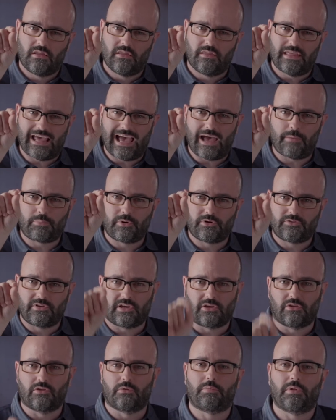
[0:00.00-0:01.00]
that
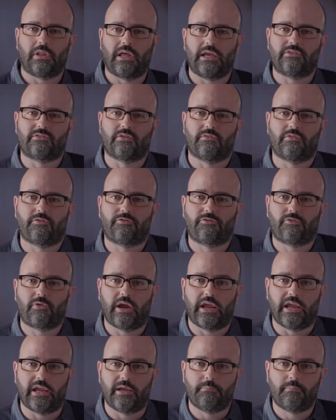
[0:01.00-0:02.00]
particular place of the
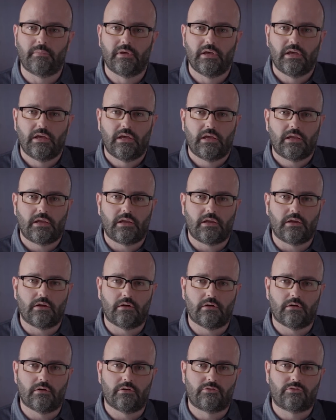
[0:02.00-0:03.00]
frame,
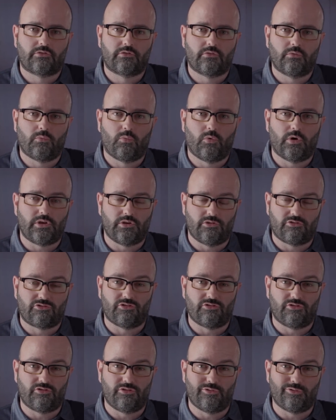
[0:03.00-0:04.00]
here's what you
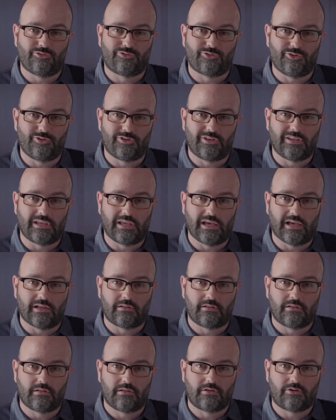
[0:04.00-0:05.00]
should do so you can
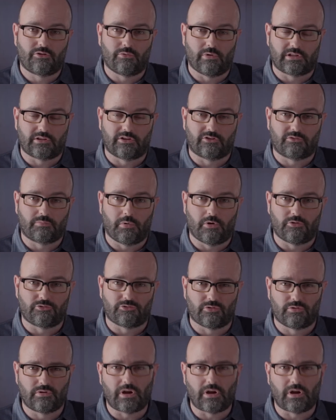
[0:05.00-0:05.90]
get correct exposure.